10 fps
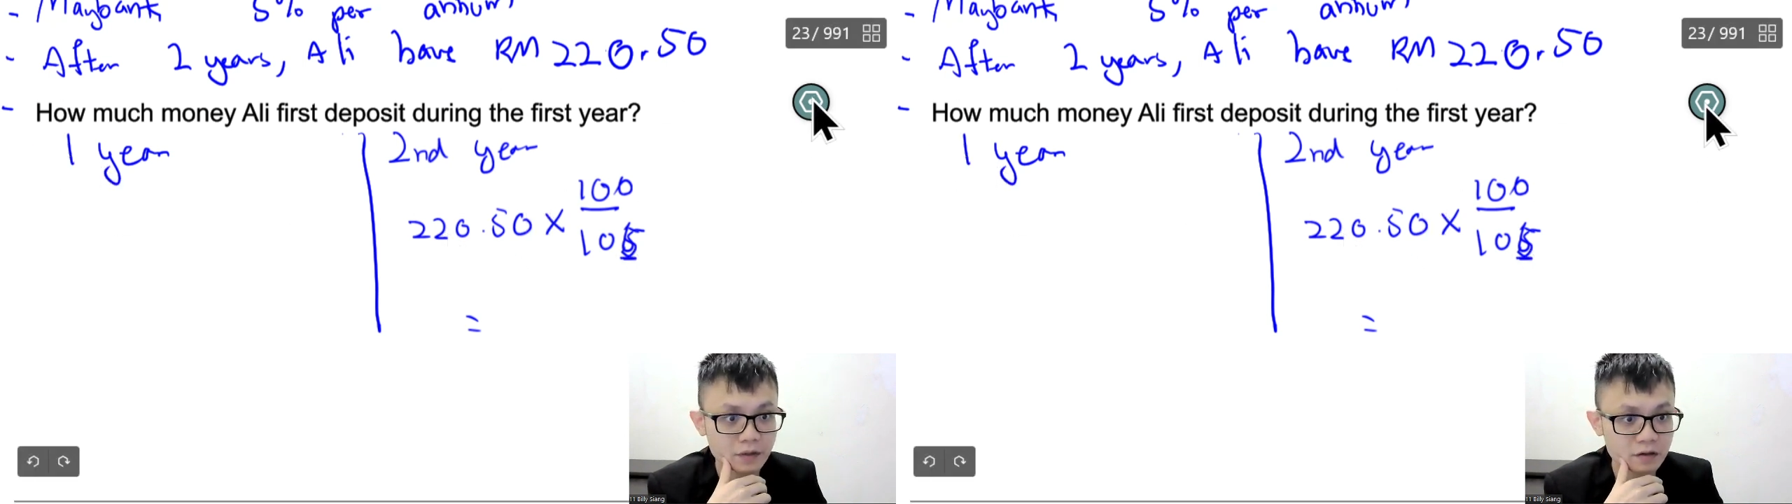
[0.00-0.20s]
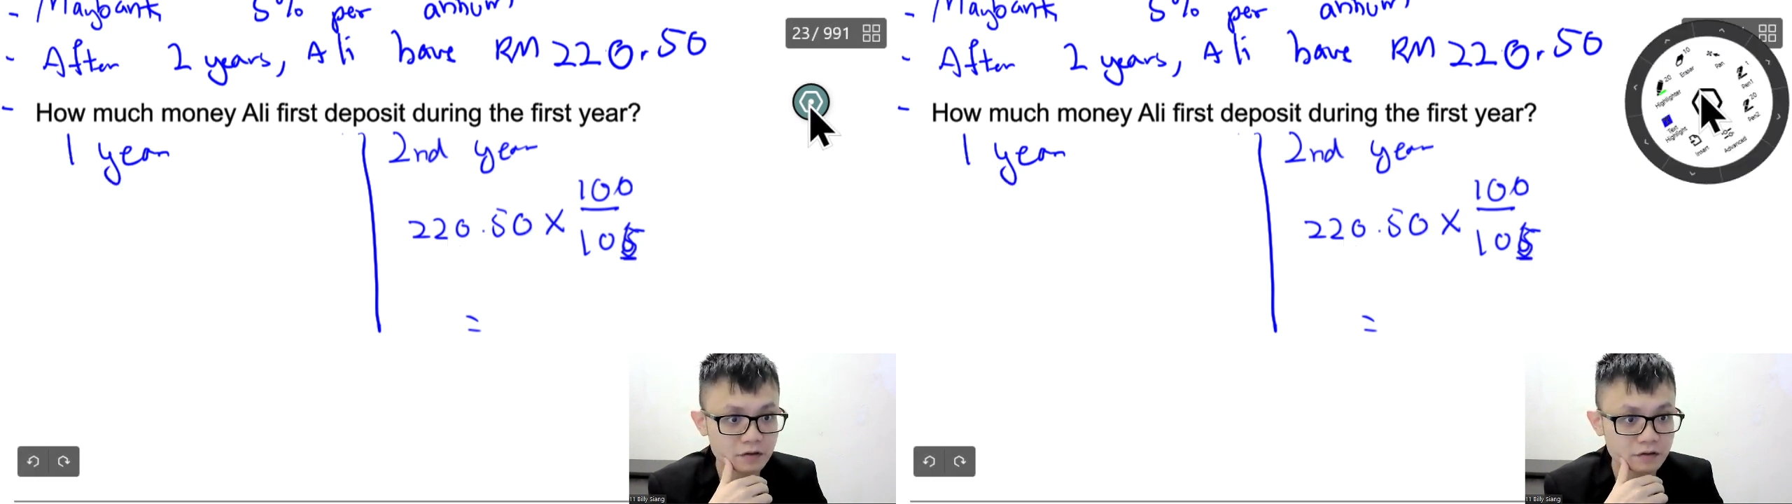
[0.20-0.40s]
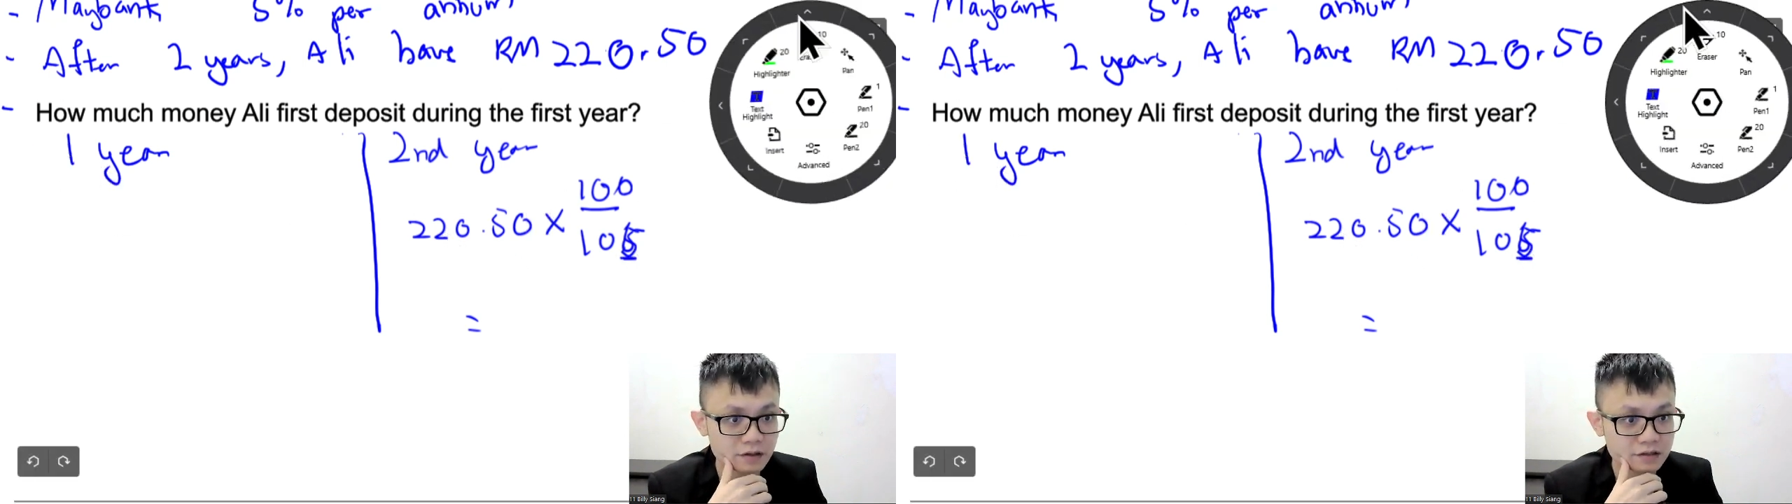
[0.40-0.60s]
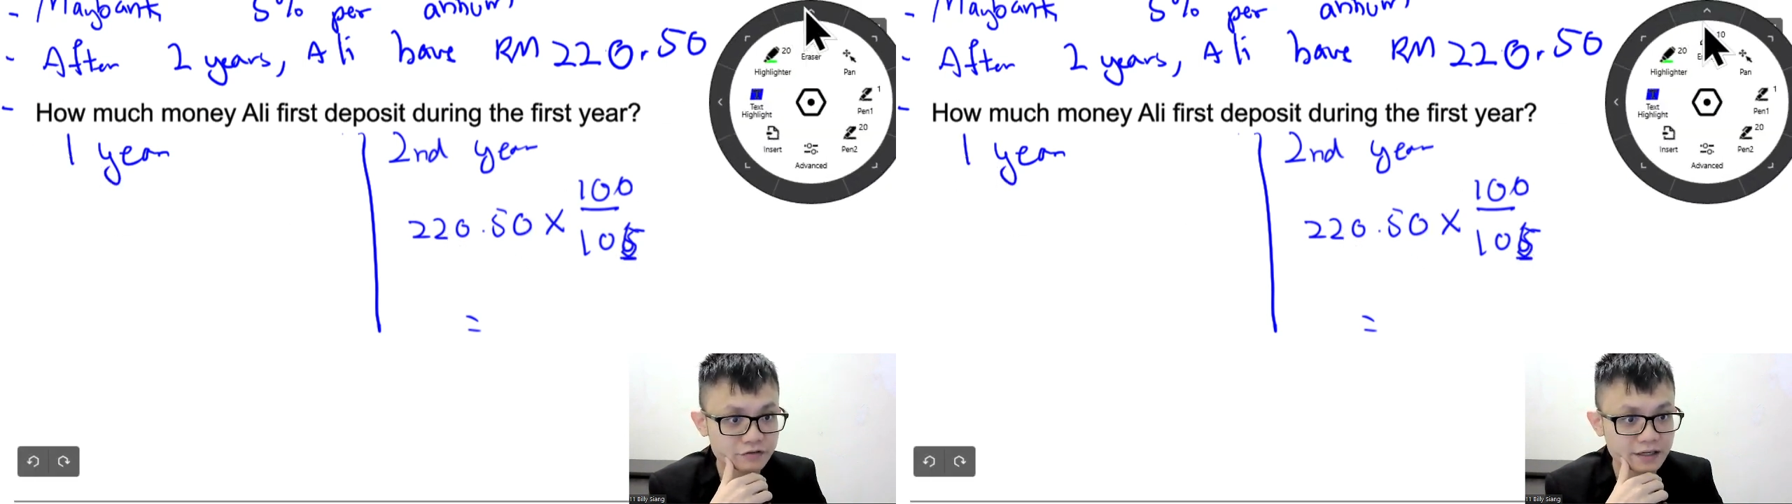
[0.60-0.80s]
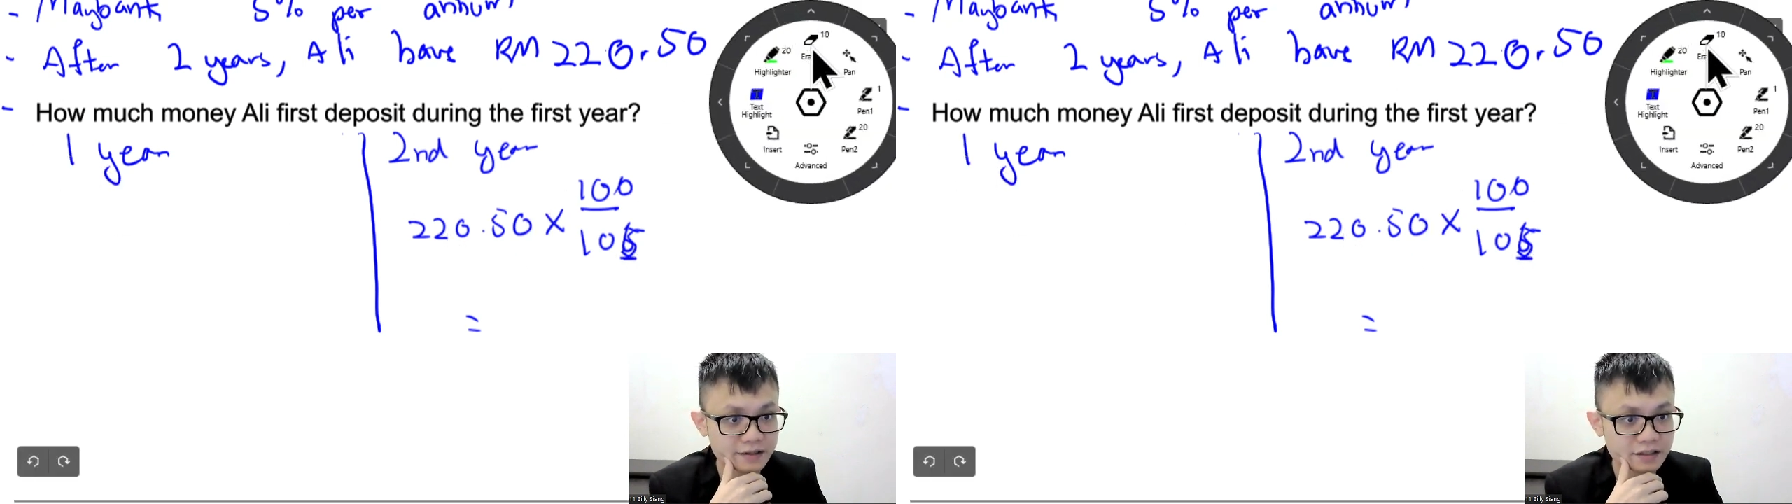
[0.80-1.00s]
so
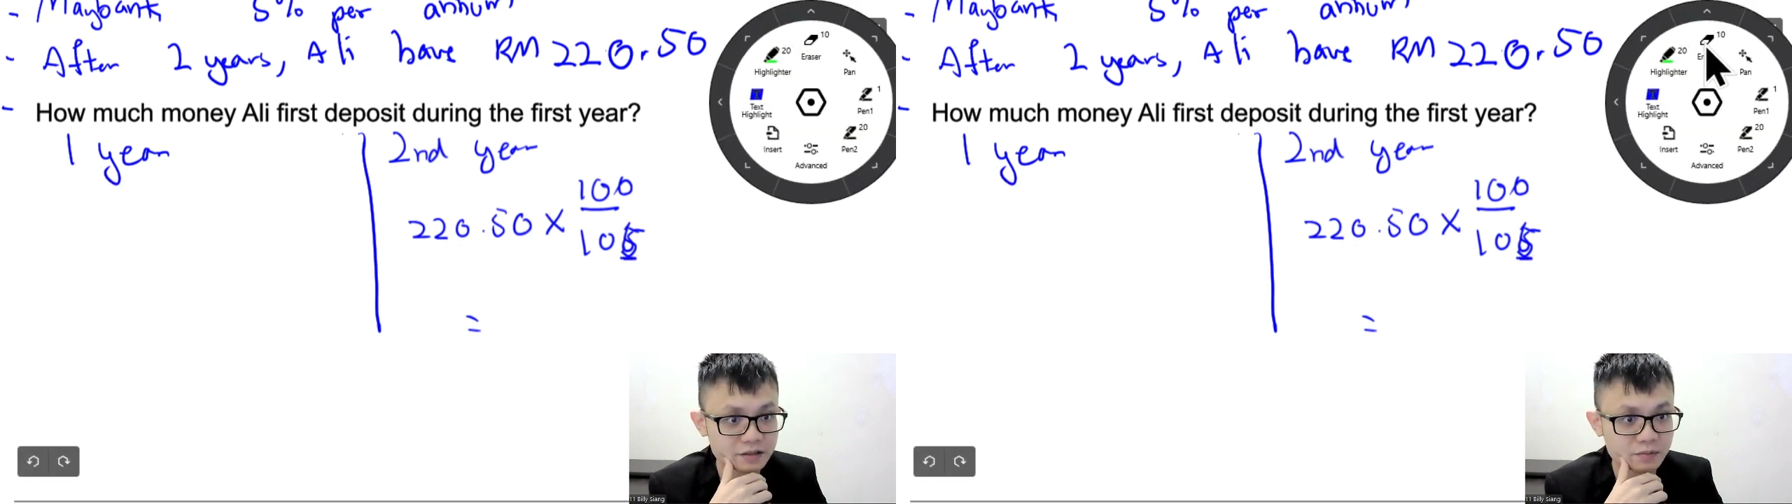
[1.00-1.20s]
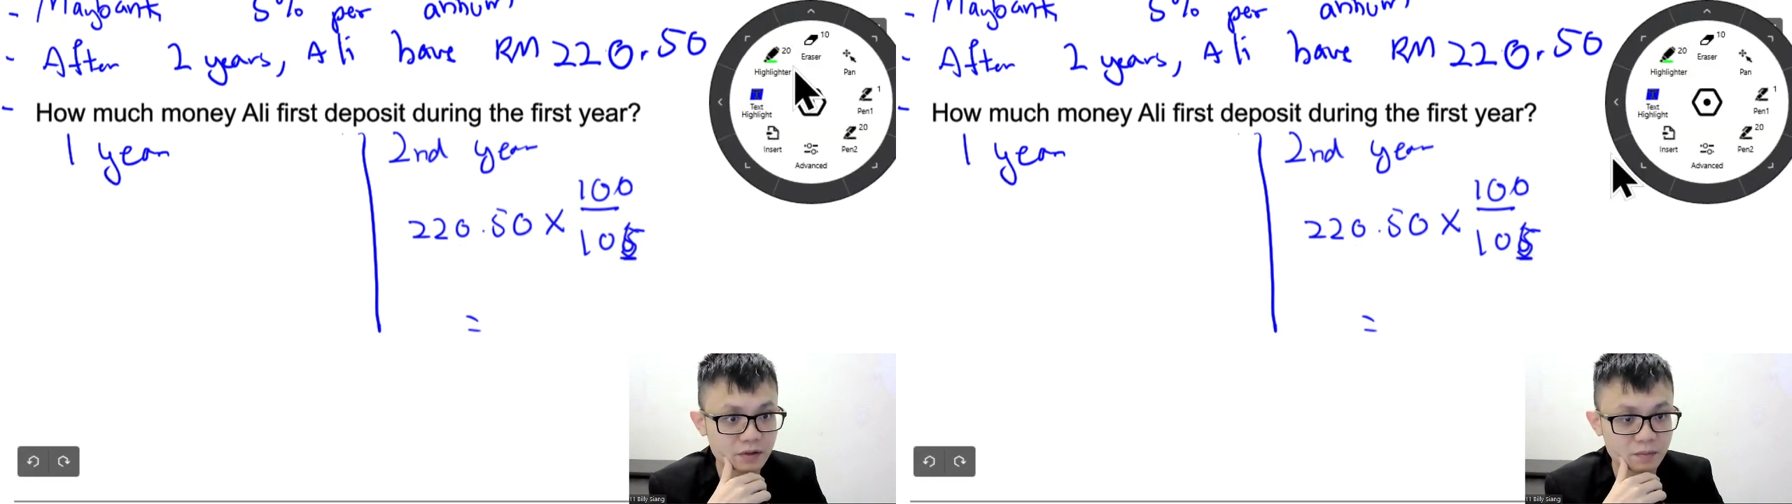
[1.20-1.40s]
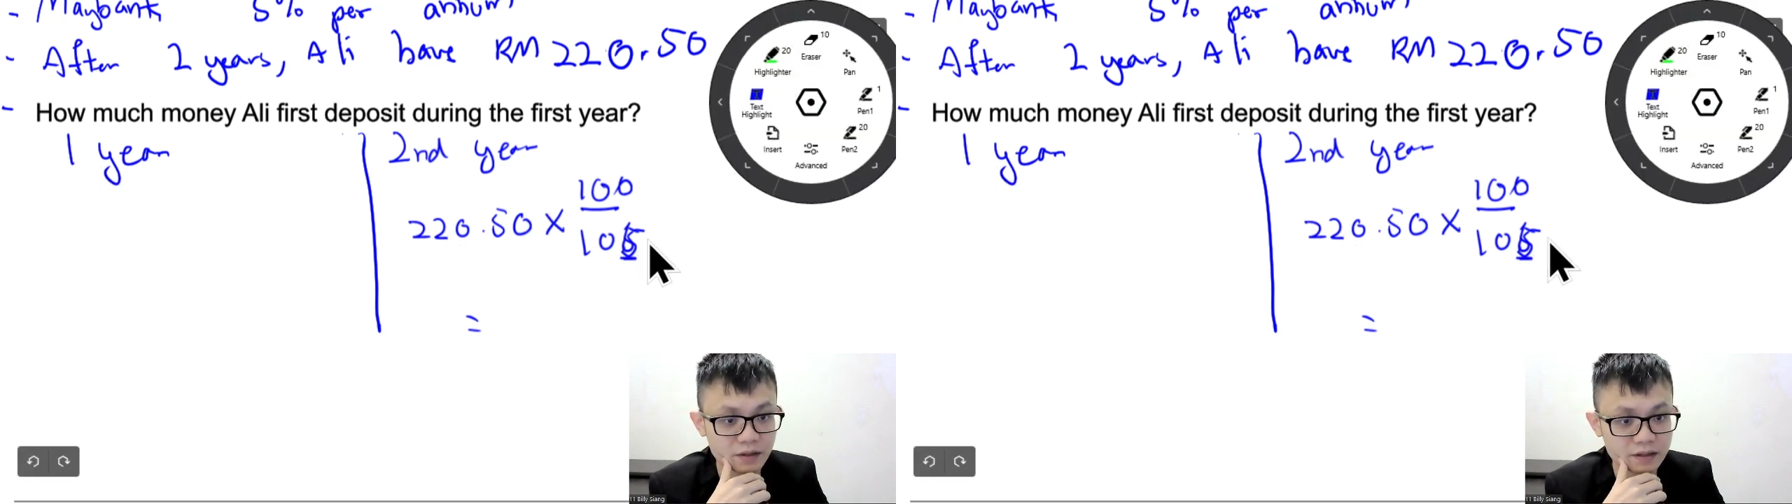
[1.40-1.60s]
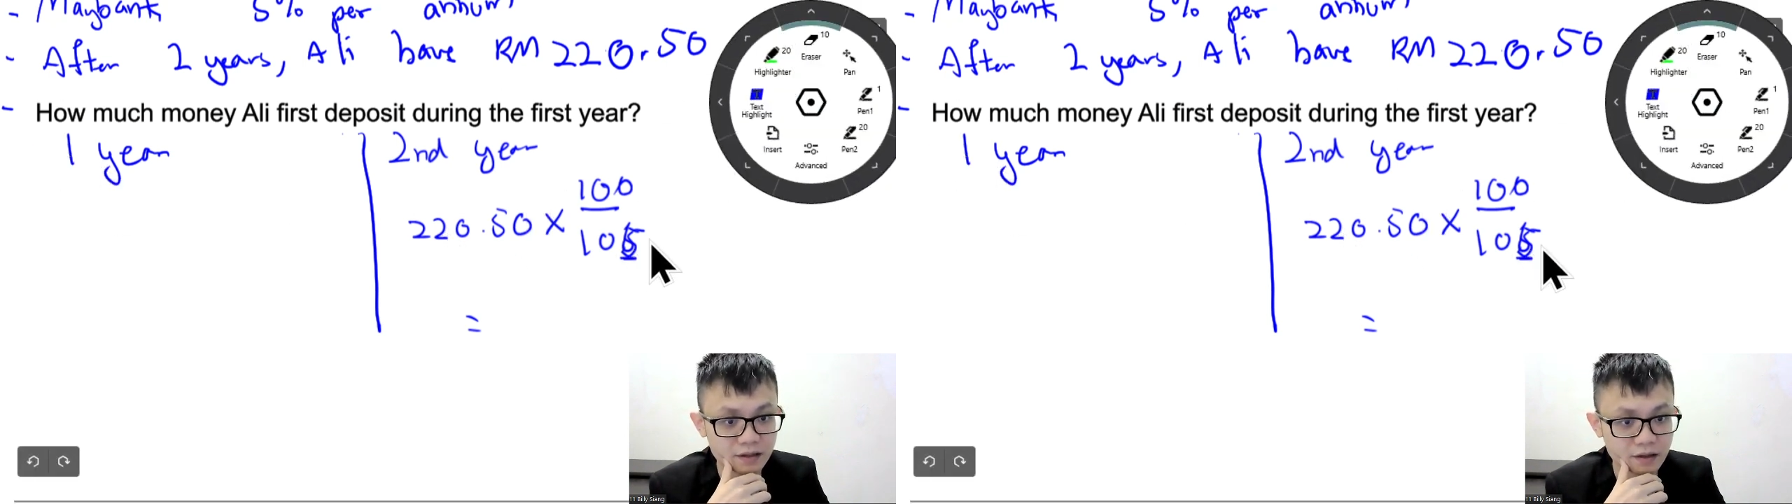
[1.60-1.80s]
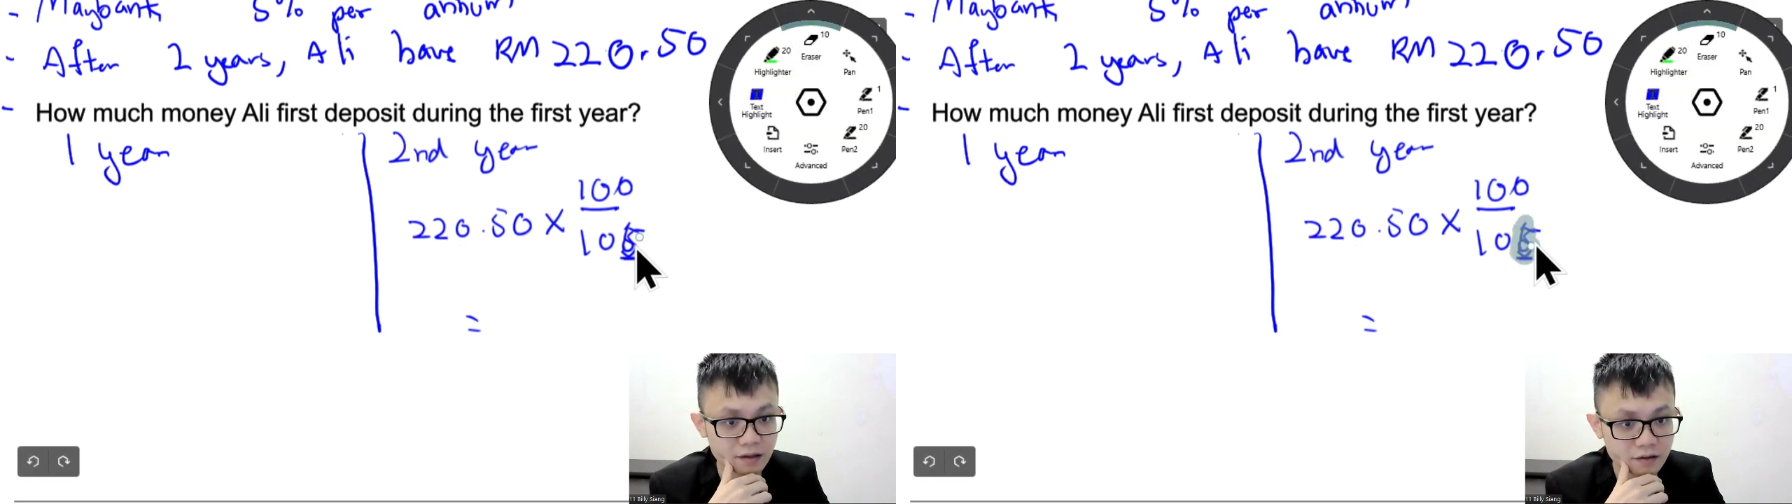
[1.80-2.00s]
let's write this
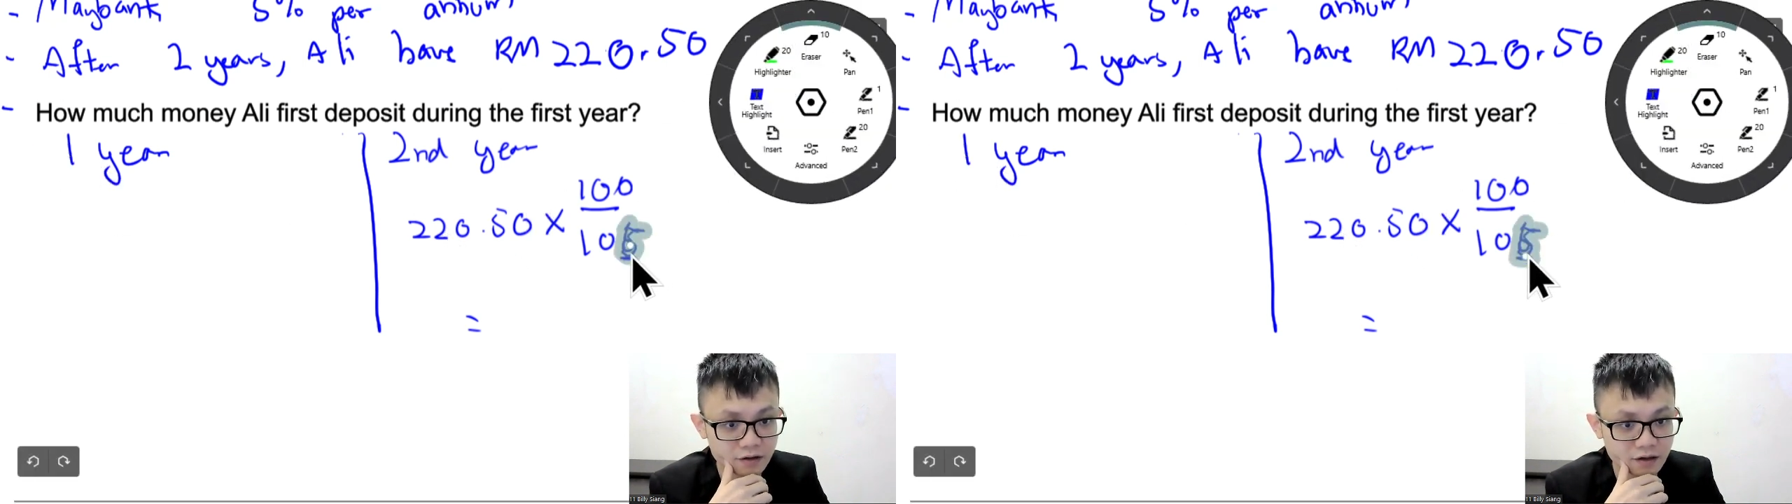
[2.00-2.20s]
properly. Write the